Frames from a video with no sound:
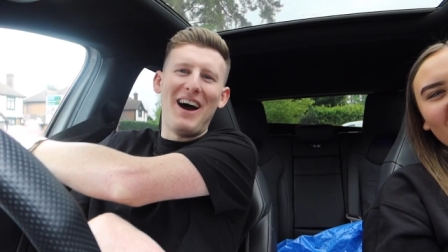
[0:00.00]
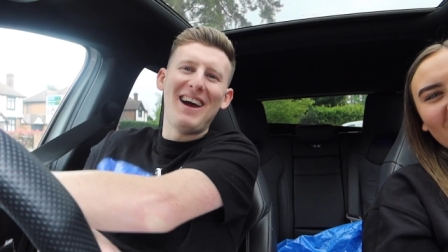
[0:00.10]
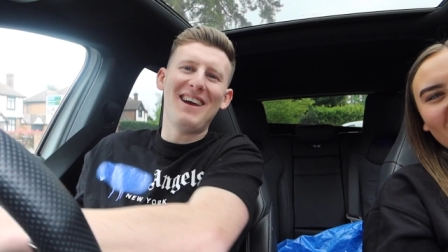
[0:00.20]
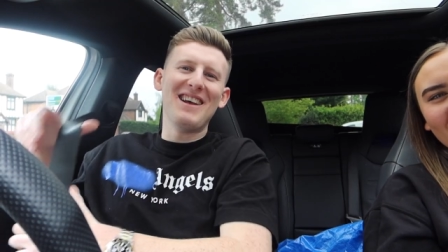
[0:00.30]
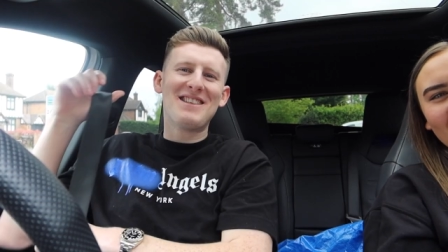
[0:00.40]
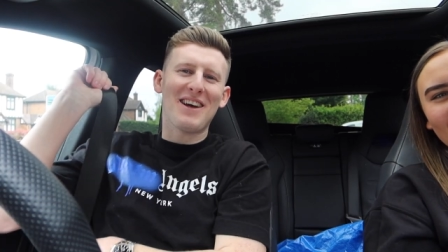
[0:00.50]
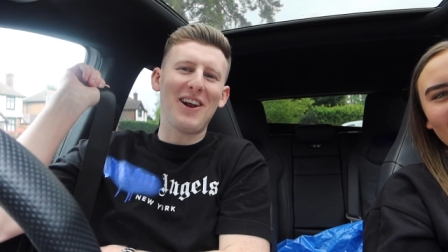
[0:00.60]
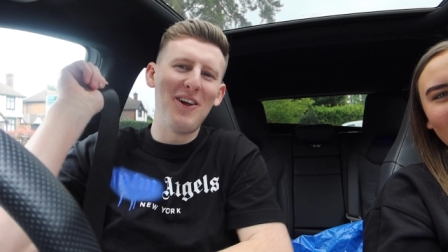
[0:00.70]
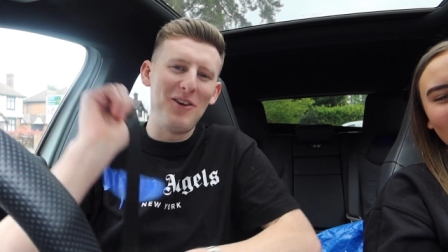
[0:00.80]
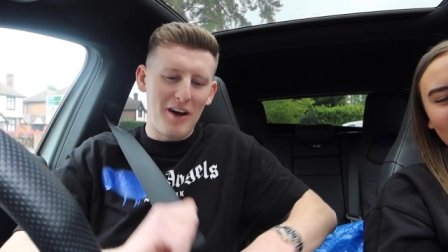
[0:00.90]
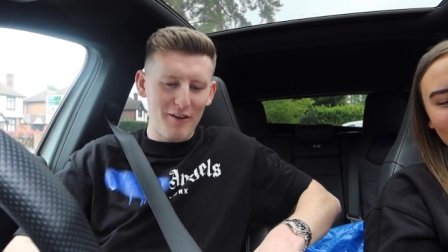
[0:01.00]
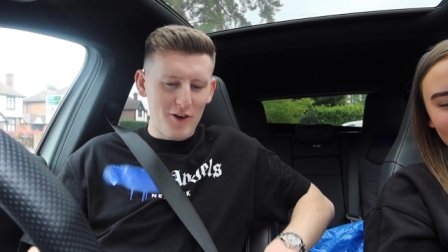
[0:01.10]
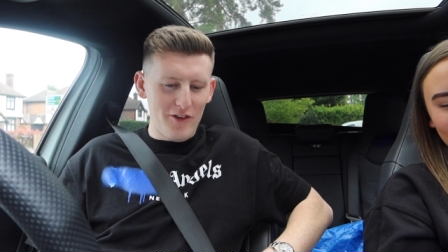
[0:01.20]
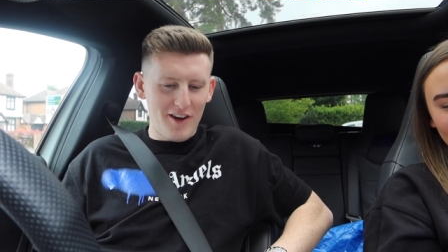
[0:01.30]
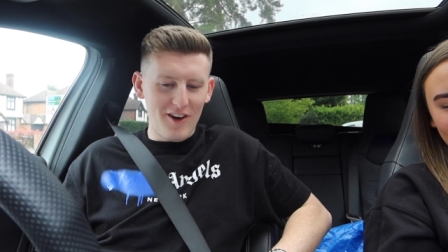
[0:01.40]
Right, it's a clue. I've
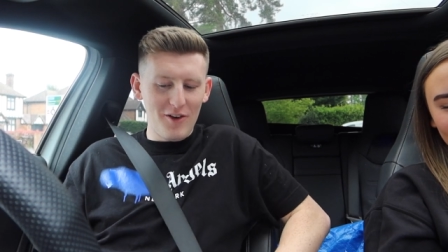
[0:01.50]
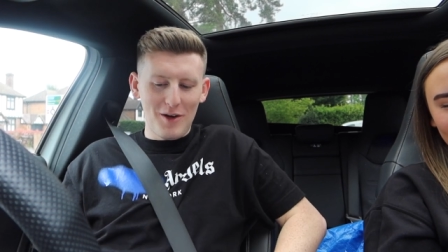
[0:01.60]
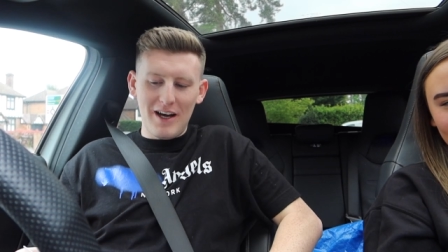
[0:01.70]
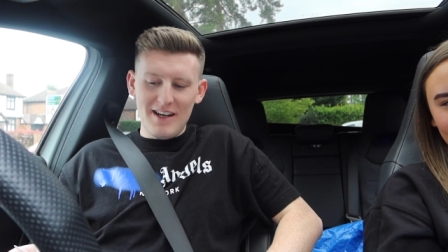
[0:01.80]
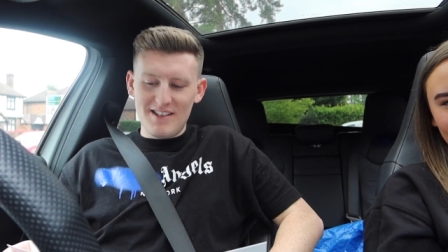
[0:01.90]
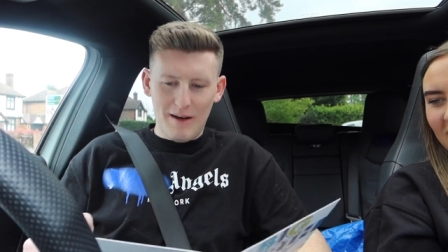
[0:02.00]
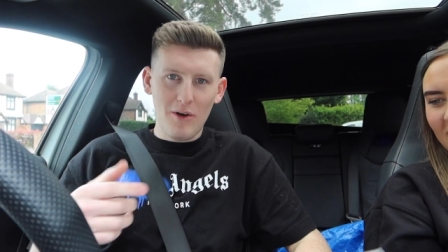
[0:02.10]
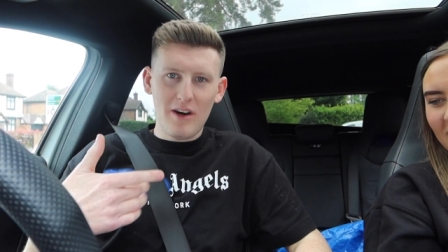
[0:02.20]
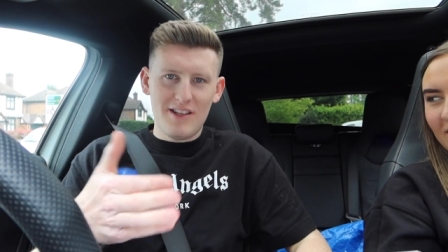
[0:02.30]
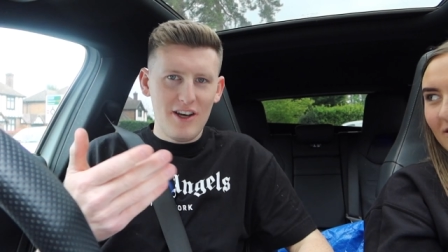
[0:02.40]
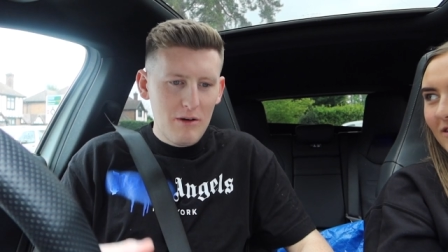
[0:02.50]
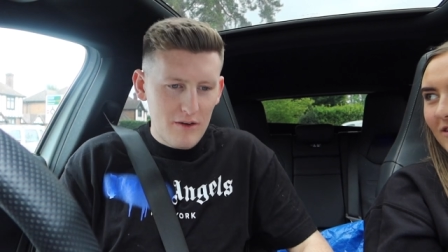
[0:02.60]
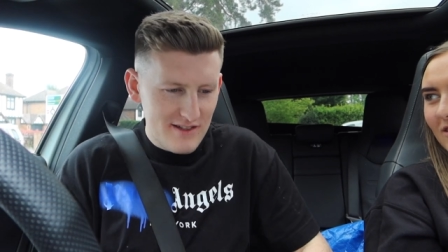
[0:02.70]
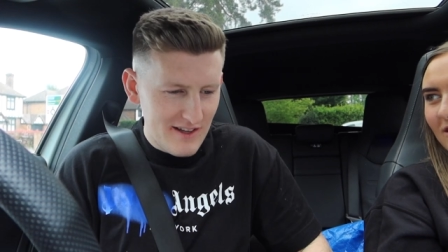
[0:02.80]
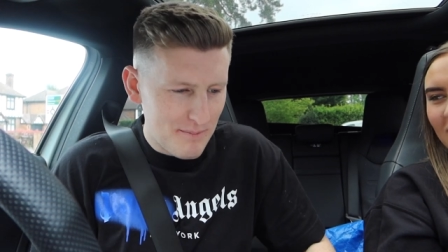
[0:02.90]
got the clue, guys. I'm not going to tell you,
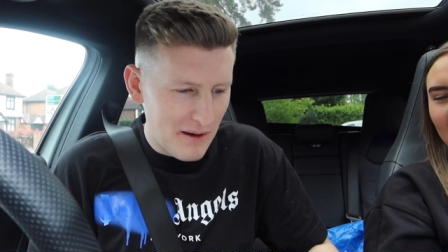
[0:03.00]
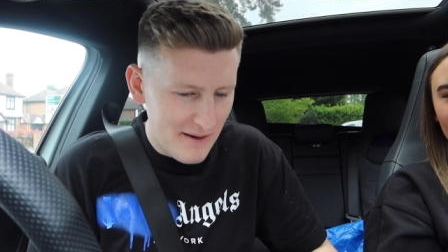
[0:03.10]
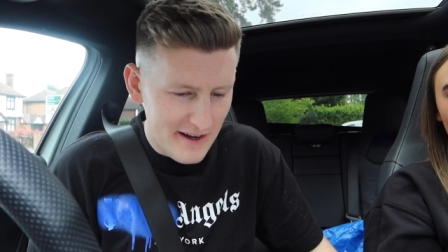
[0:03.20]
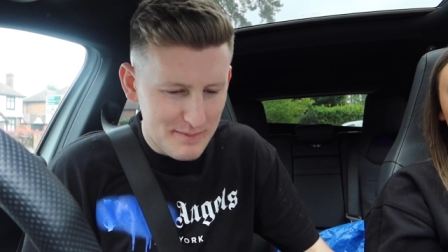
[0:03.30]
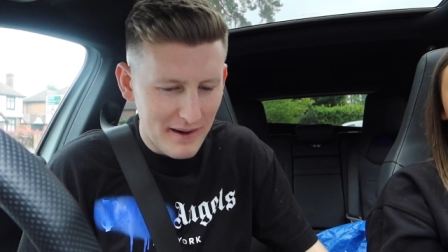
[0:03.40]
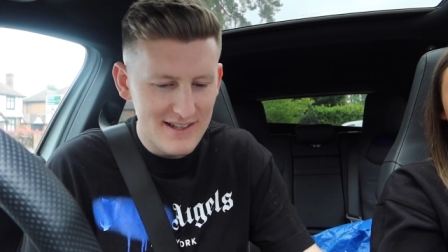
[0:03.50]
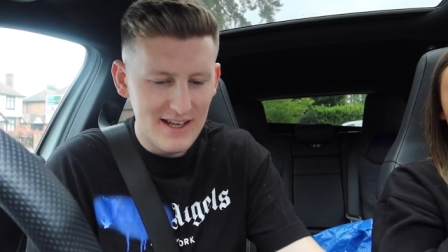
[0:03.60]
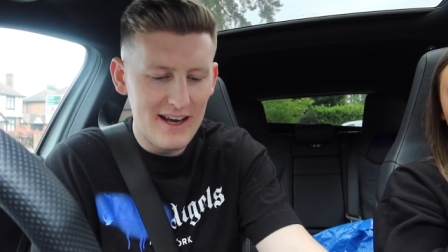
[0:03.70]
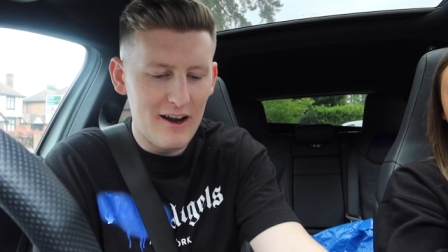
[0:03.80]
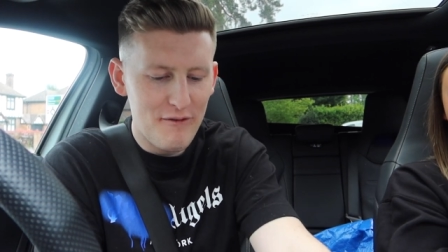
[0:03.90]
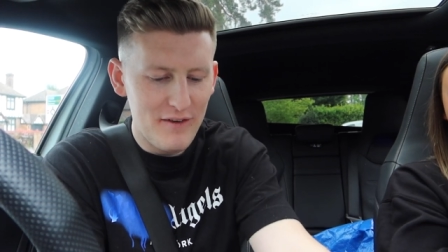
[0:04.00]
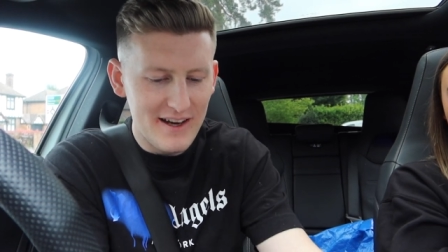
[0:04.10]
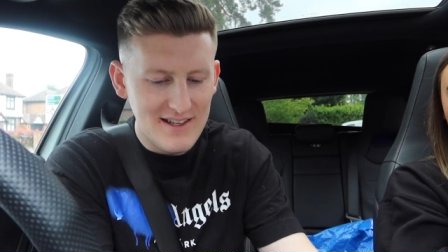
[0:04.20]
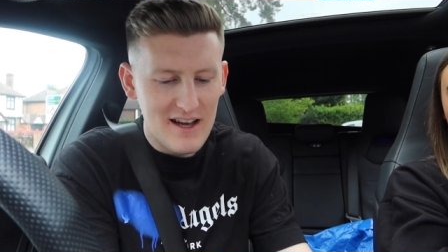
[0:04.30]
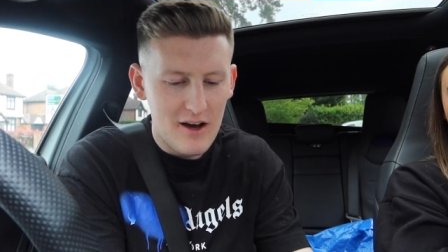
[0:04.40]
obviously, but it's basically, I
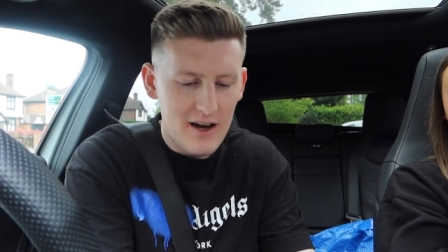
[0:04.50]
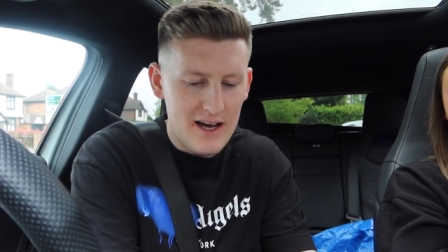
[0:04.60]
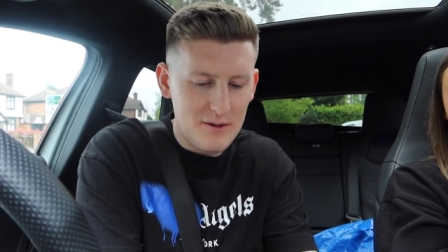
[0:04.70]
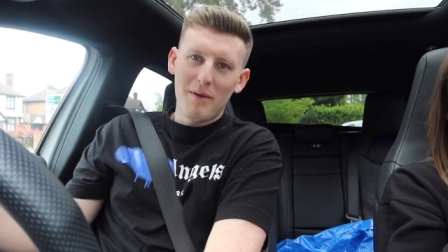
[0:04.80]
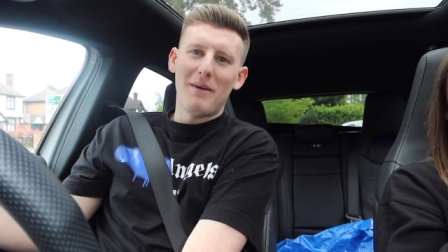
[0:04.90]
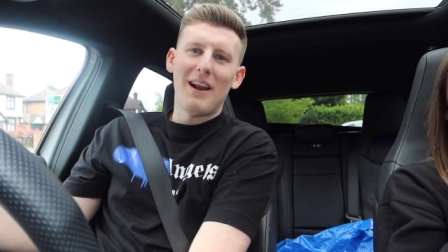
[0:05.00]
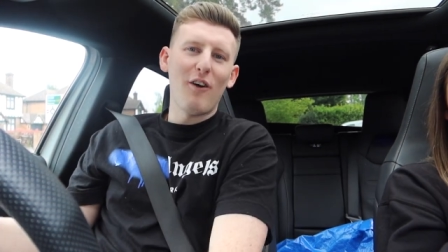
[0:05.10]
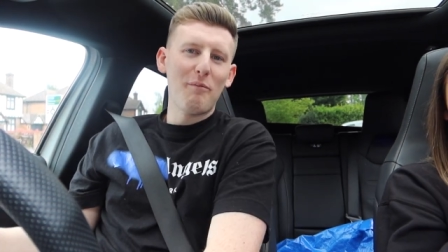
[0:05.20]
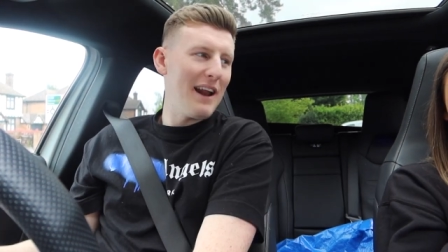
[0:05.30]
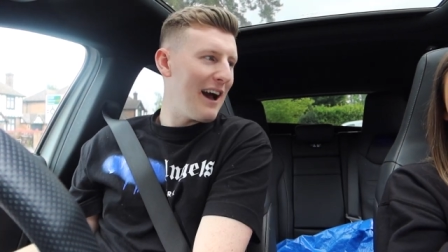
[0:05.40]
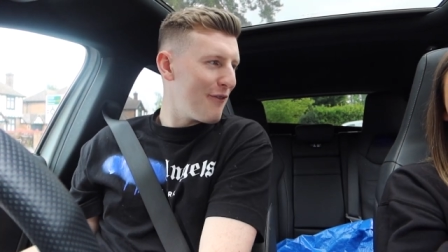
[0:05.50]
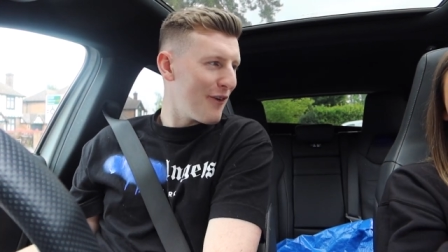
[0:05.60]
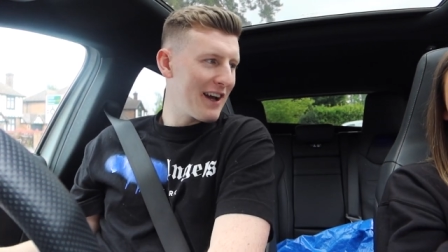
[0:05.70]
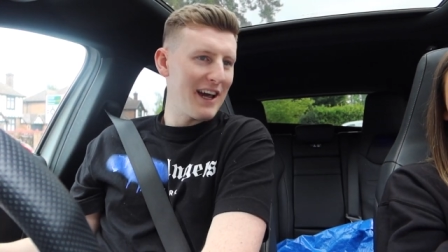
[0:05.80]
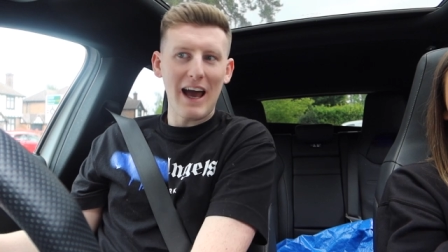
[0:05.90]
think it's at our house. Blimmin' hell, I've been out for
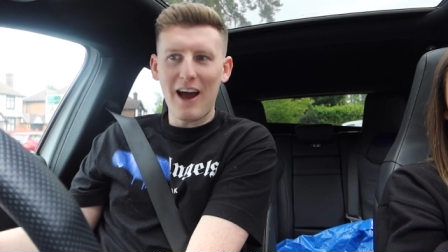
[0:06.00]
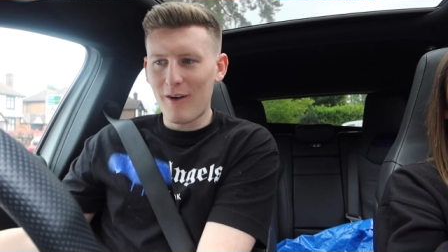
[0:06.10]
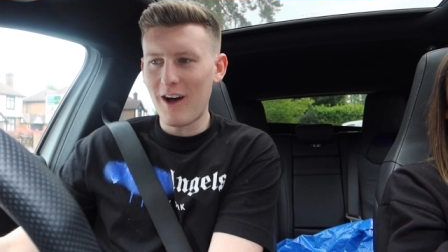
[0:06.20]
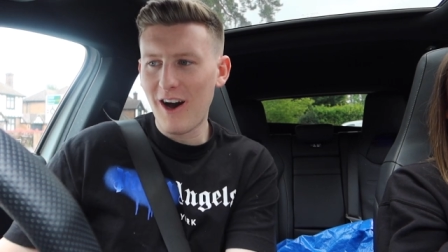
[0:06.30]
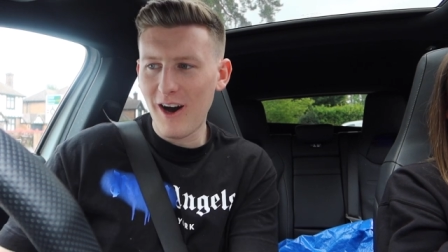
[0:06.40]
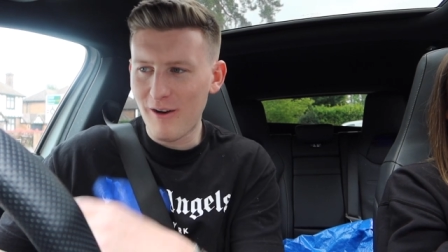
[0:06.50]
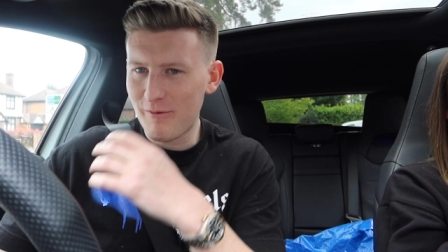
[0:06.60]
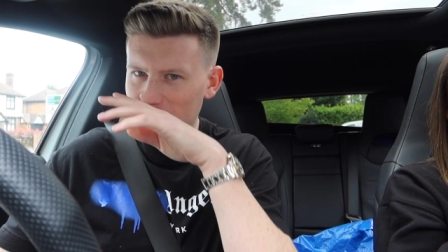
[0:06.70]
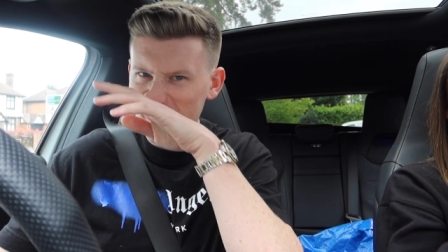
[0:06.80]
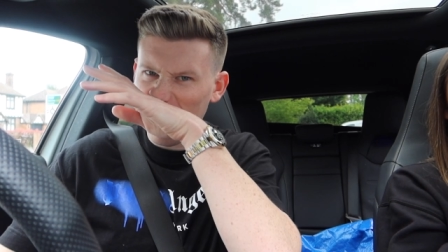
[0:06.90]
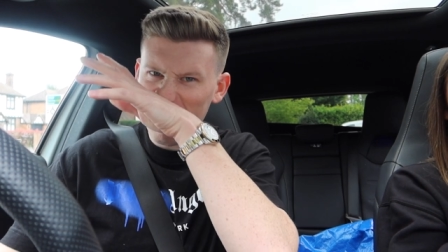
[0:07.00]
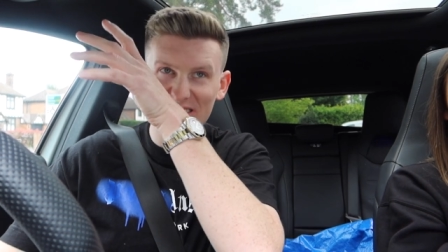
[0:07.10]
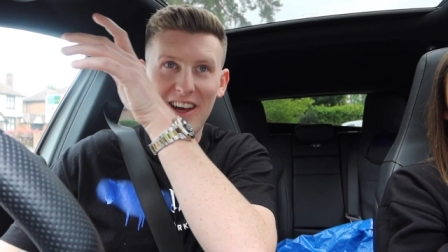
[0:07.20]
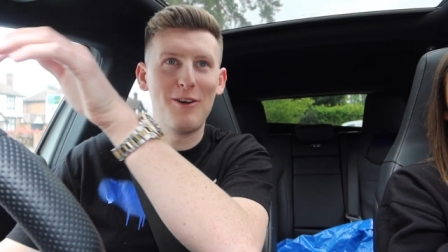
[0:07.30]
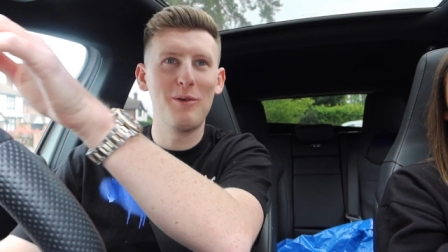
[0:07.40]
like an hour and a half by the time I've
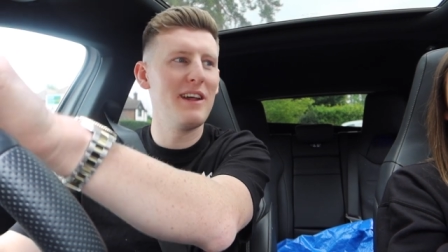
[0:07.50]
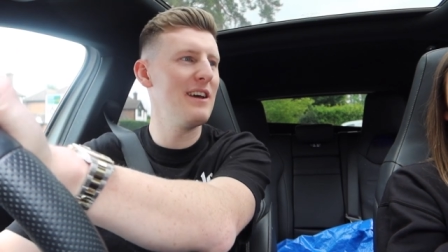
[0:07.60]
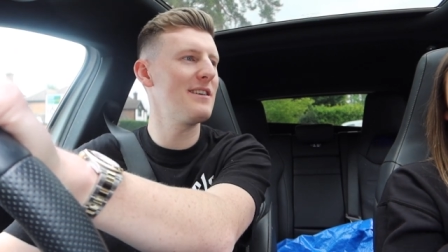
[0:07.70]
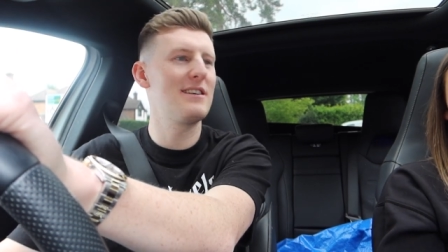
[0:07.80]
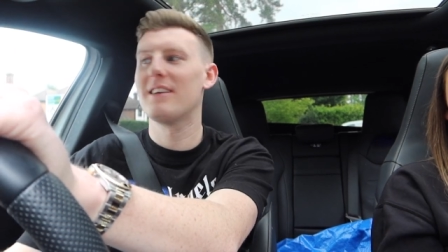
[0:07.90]
done all this.